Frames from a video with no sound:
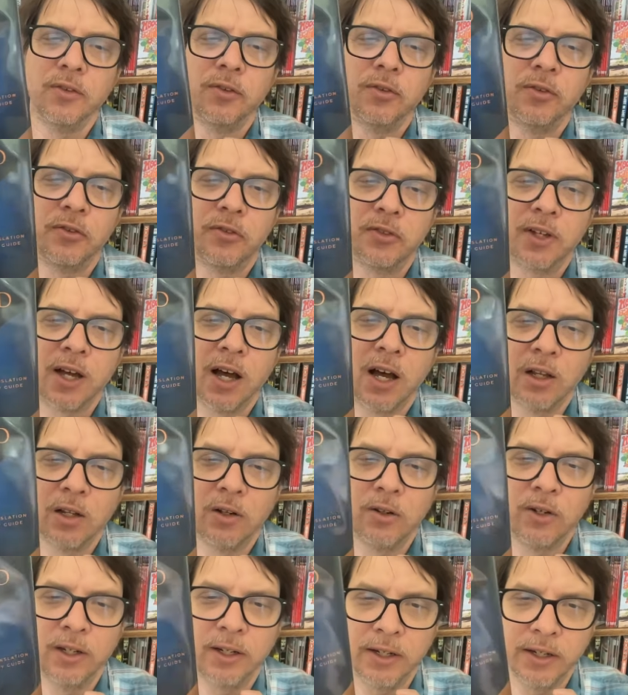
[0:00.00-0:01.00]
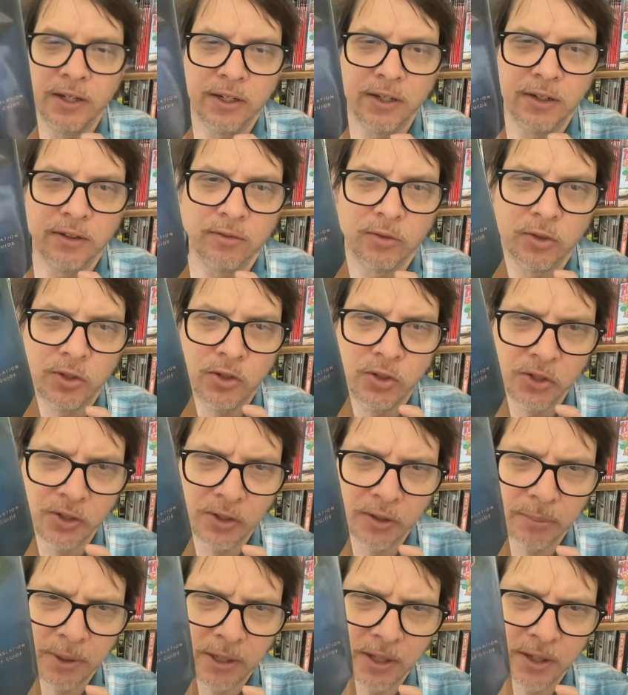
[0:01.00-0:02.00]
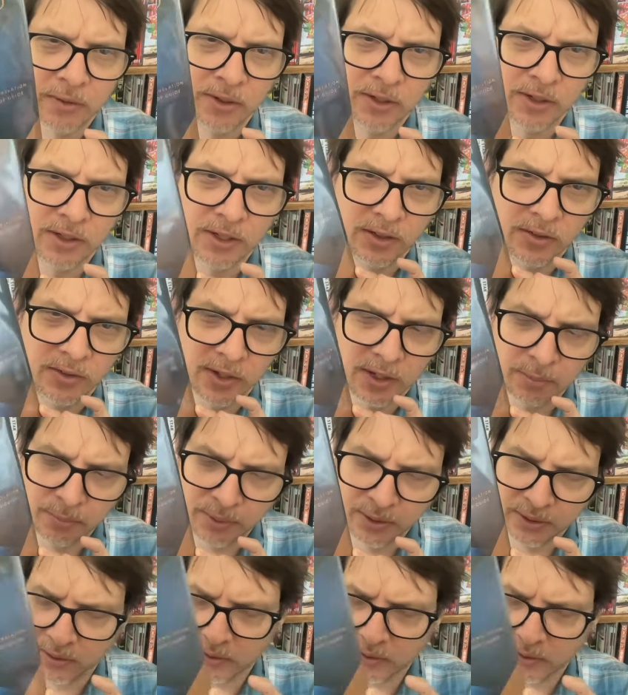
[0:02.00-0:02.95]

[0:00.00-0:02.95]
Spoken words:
scholarly version of the Bhagavad Gita. I picked